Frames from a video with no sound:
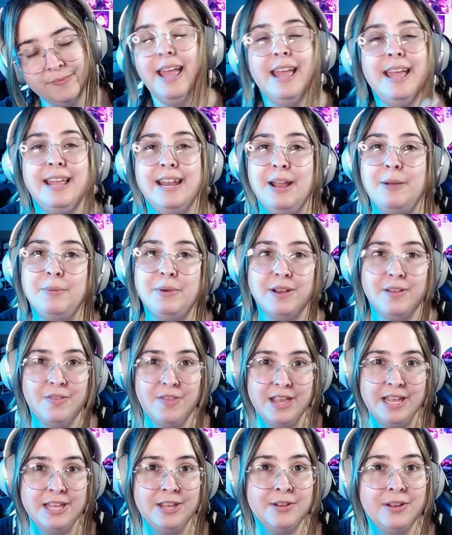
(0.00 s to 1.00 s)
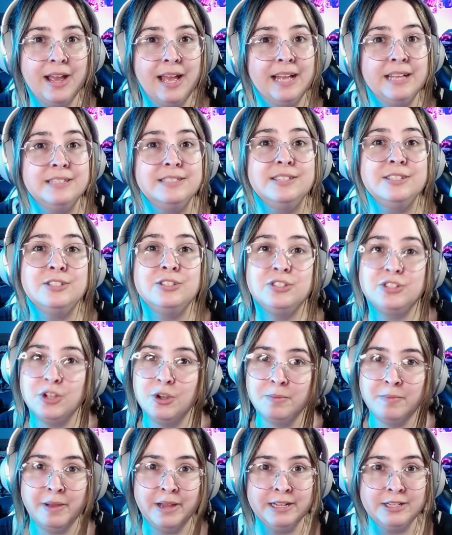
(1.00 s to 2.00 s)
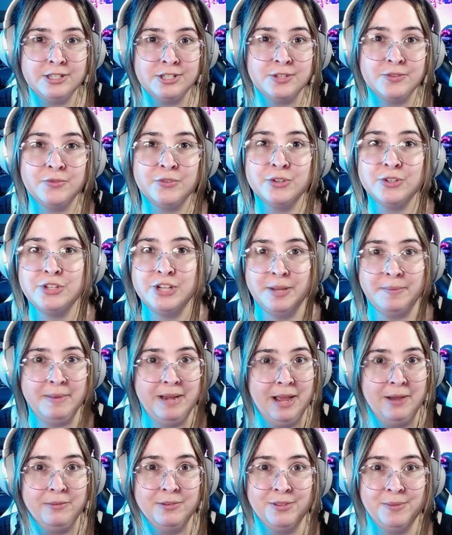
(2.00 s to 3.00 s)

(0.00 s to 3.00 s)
And I want to thank you guys so much for jamming out with